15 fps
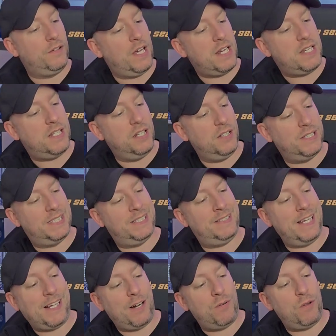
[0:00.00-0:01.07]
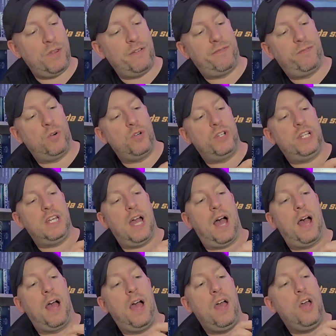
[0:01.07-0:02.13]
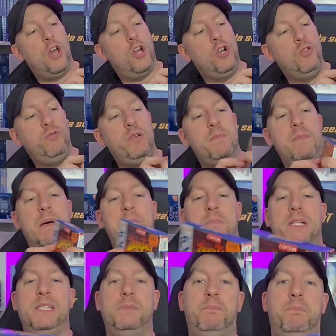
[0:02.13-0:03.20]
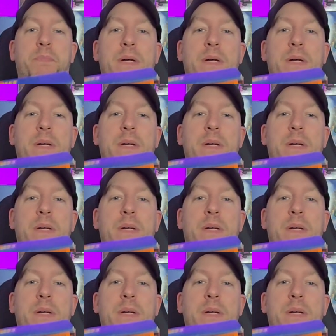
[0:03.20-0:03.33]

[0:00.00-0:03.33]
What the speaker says: Nice little sticker on the front here. Who remembers